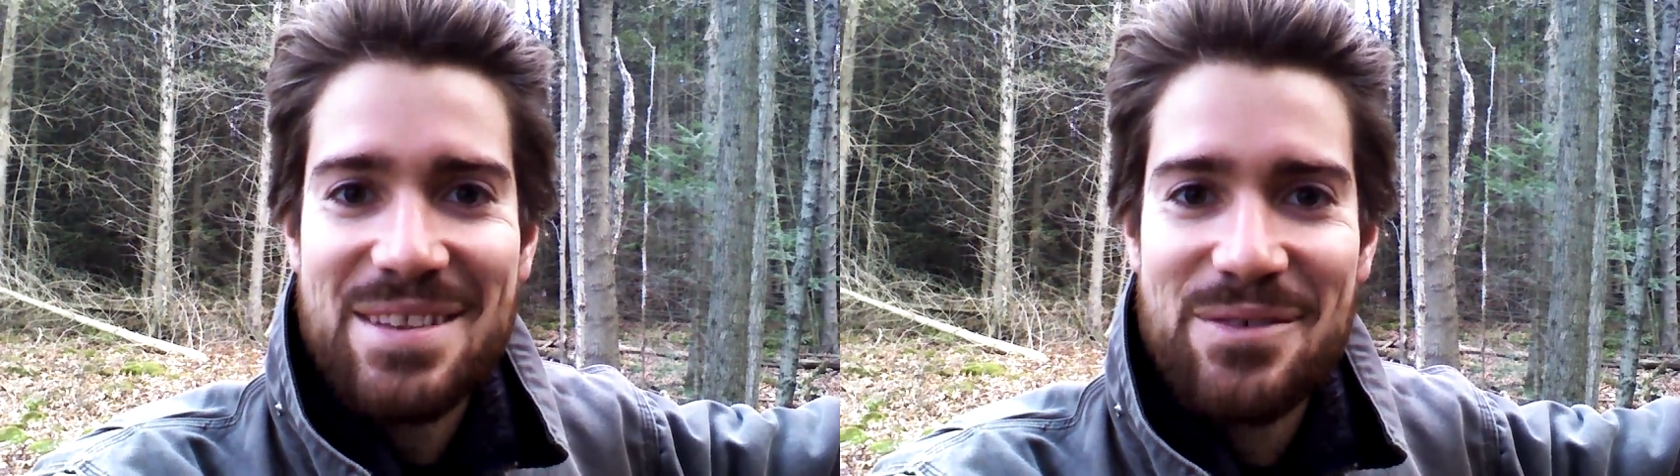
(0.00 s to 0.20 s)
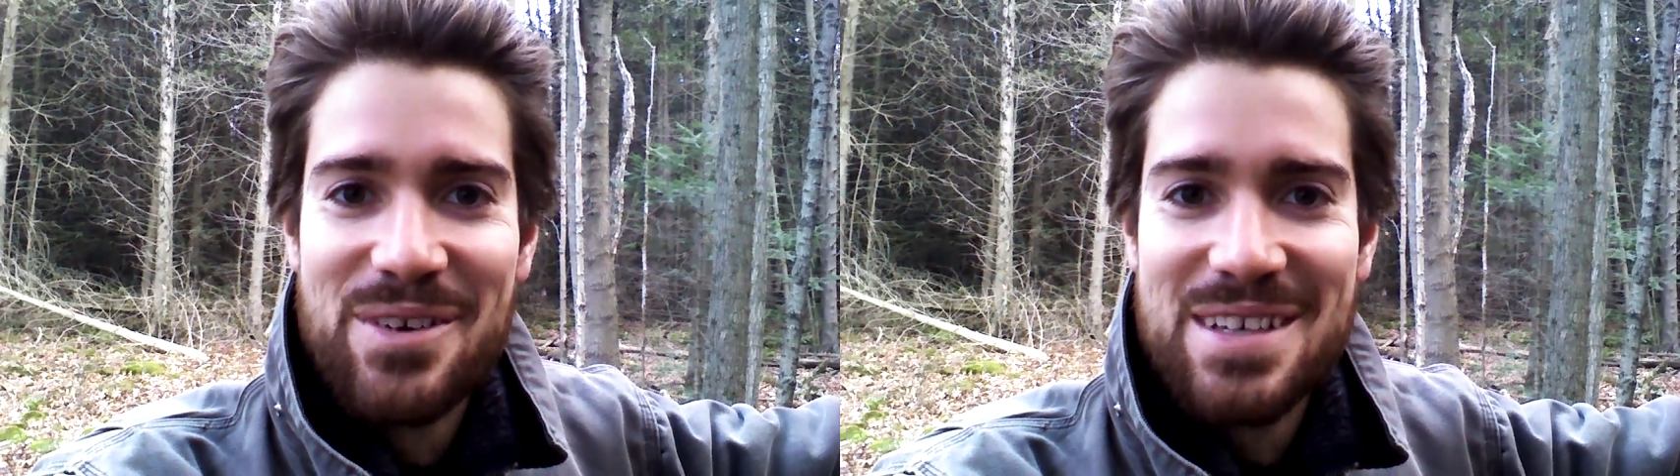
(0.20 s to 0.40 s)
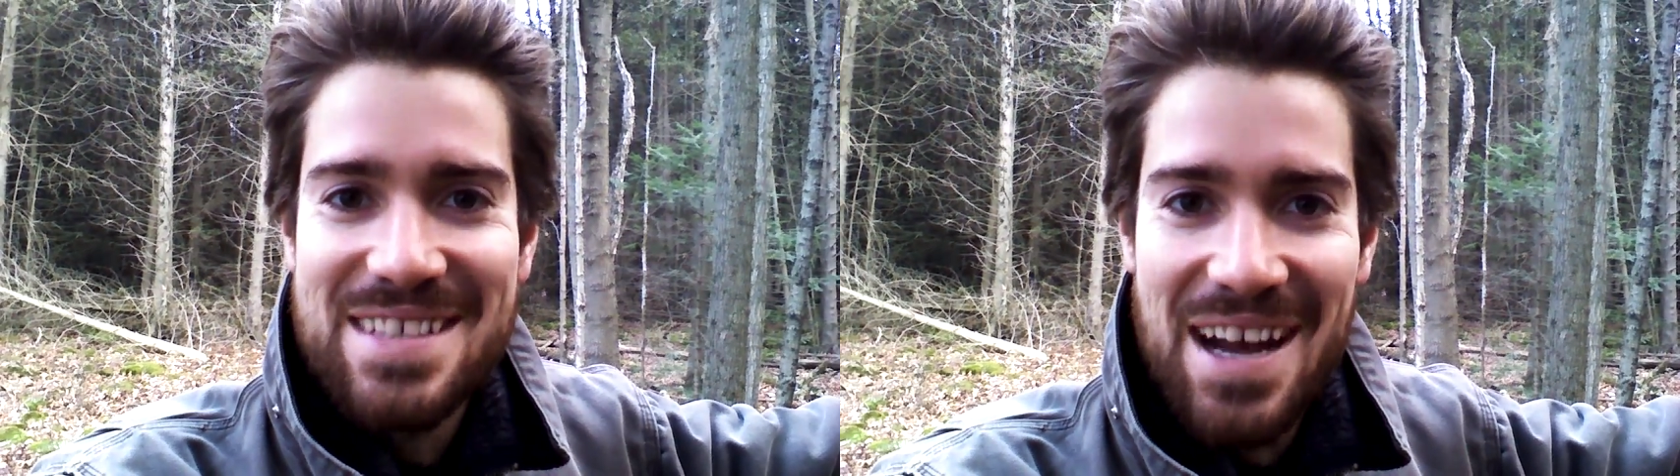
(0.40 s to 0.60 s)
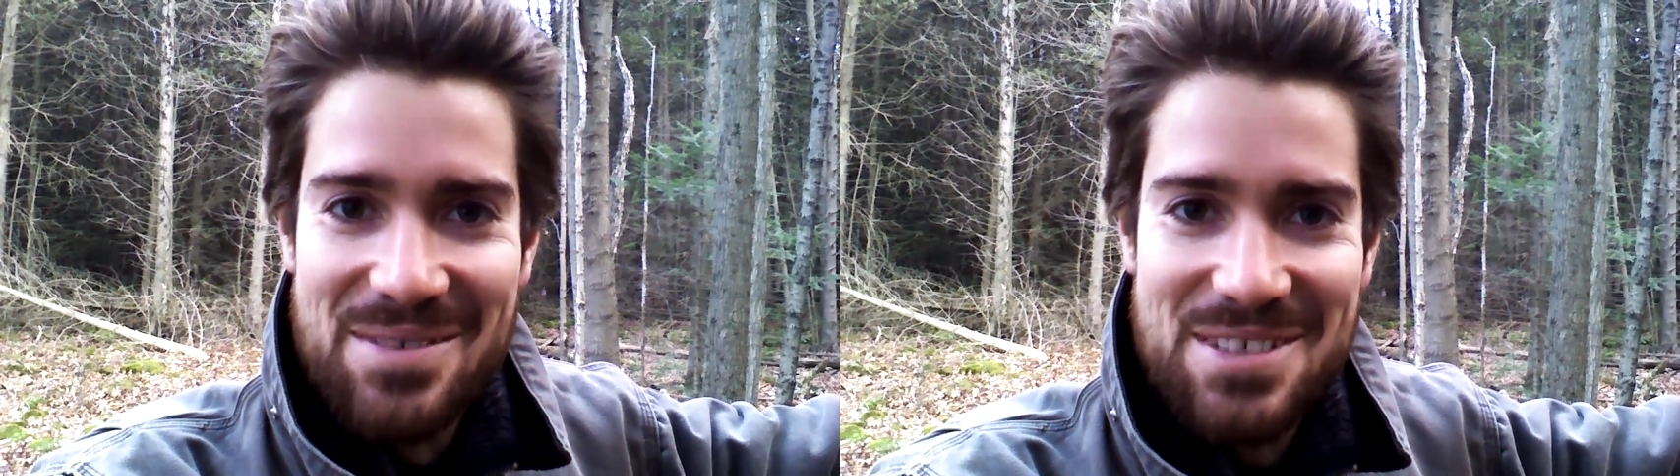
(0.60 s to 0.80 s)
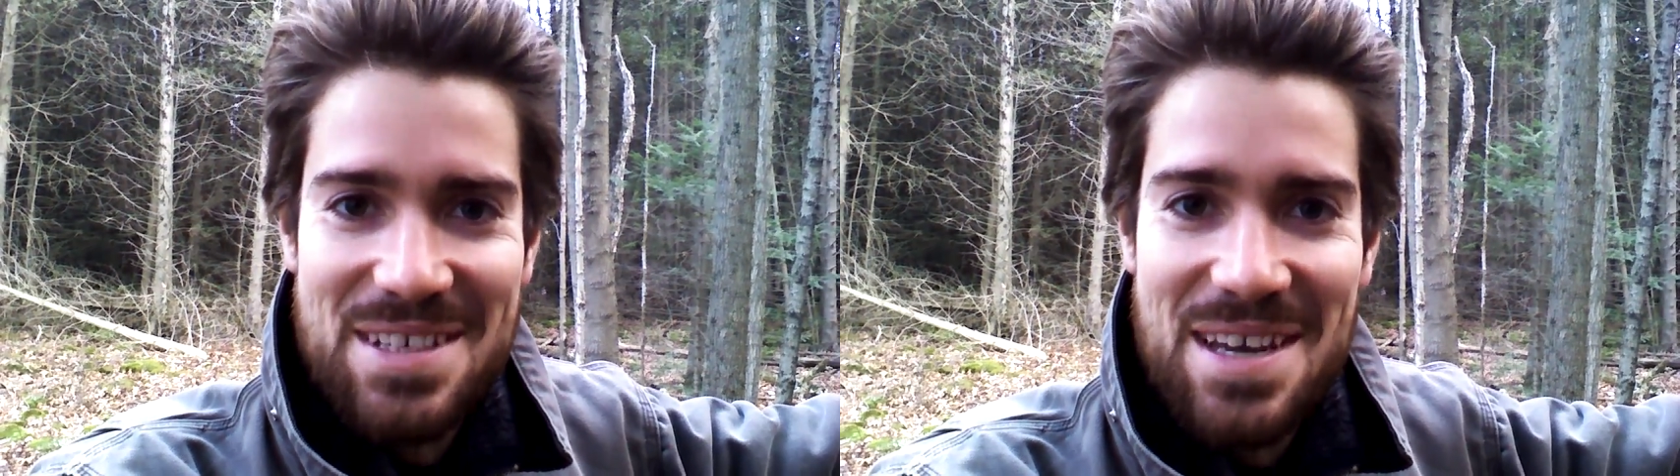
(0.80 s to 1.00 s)
first time
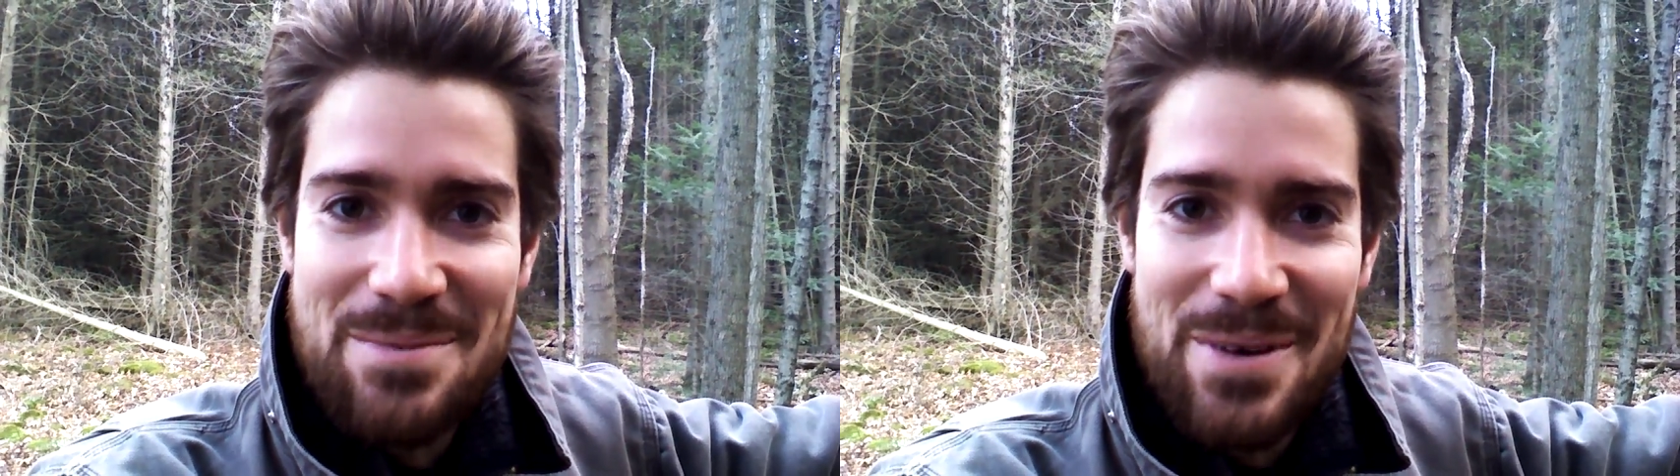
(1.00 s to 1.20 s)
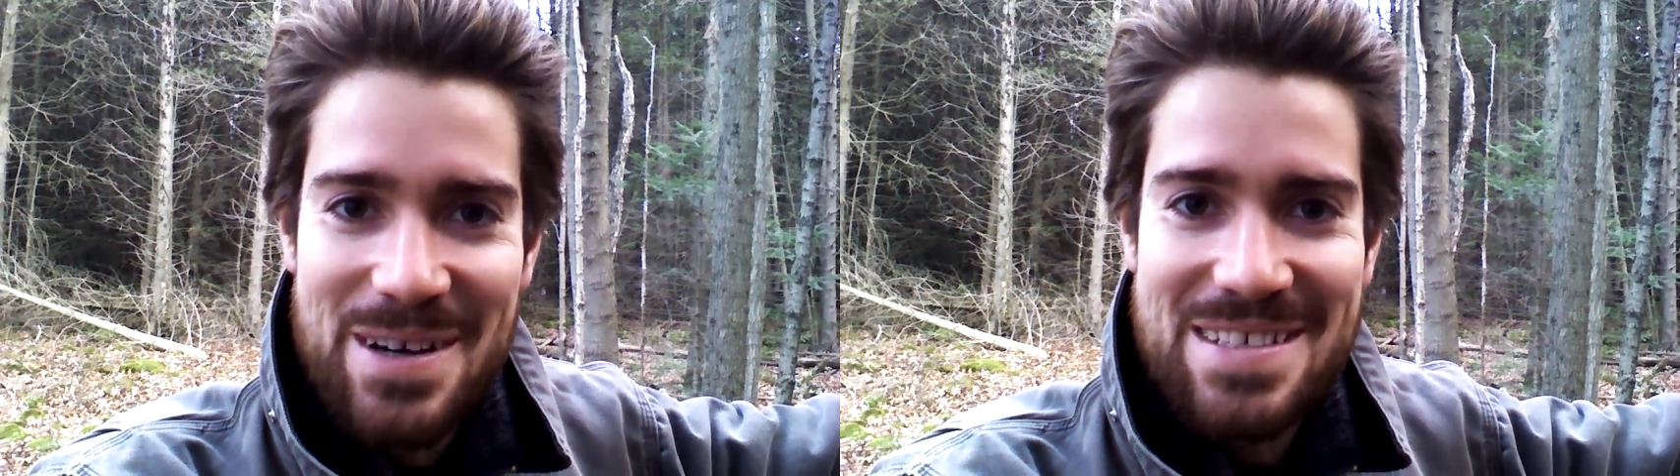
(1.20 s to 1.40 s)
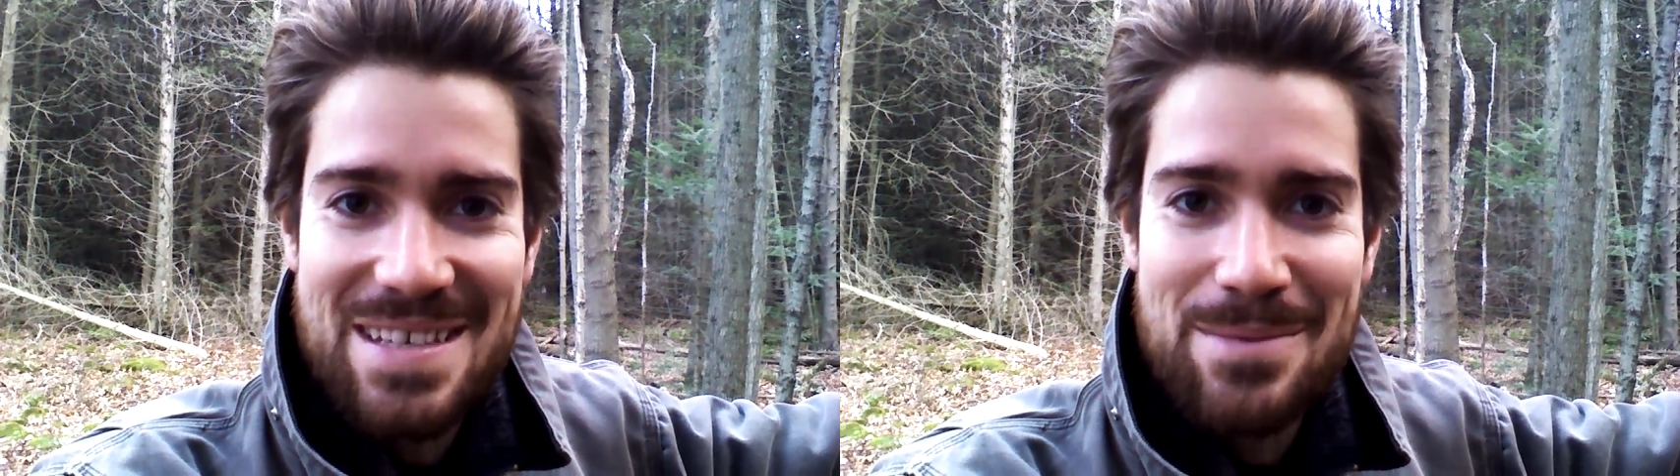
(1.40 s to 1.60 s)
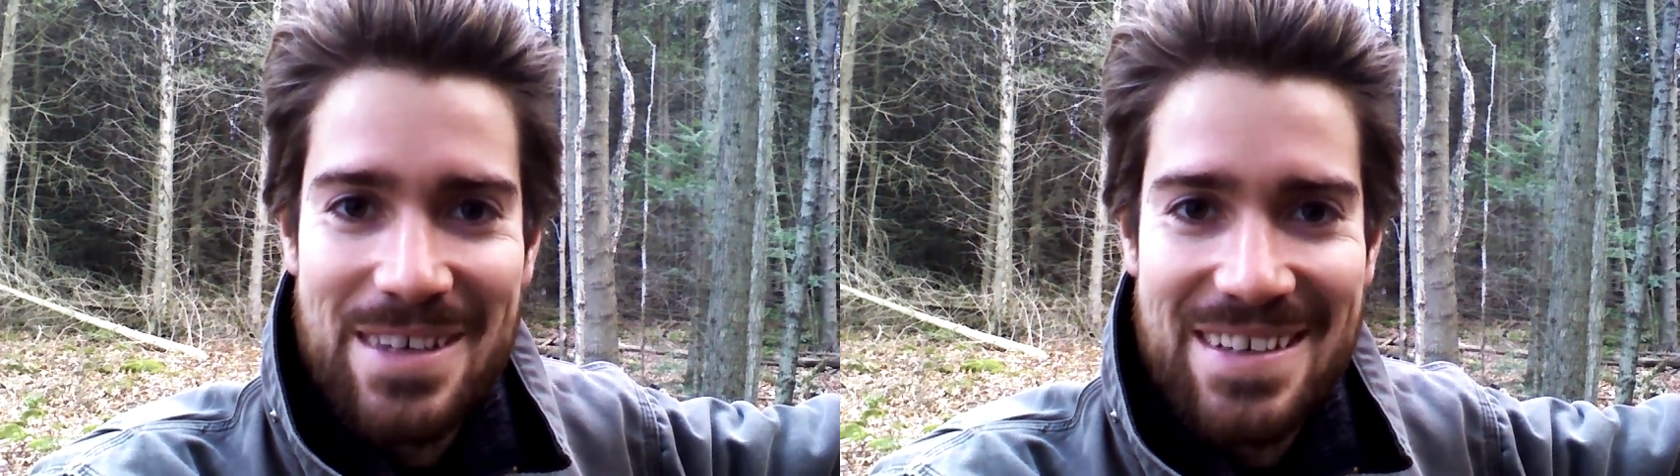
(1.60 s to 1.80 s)
she ate a persimmon,